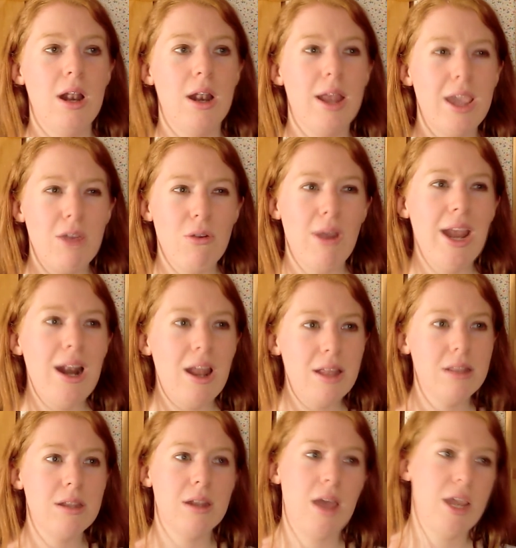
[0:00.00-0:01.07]
Like Grey
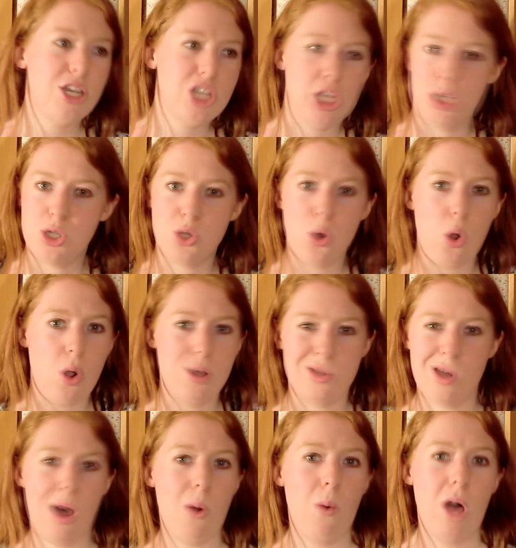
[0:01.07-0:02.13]
London I just saw as
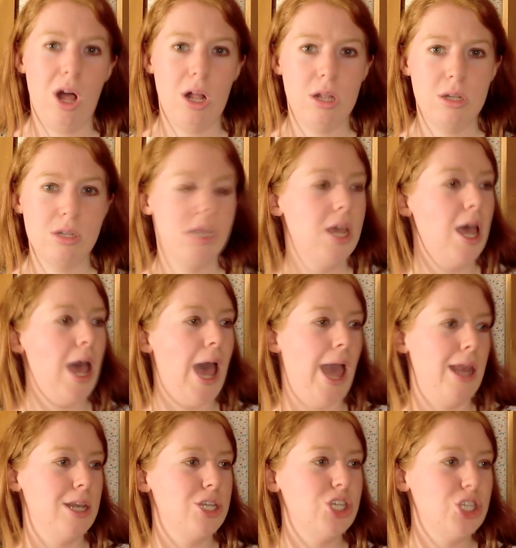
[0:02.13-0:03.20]
our world
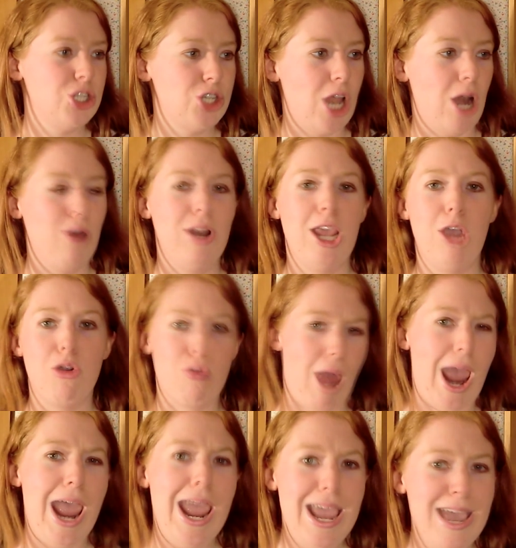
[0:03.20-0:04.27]
and just generally
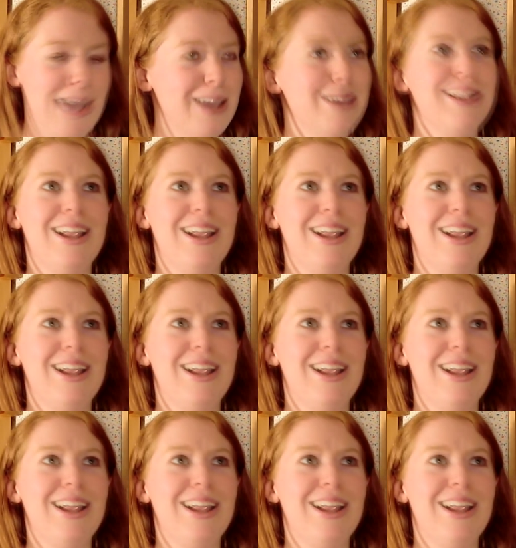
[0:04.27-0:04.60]
grey.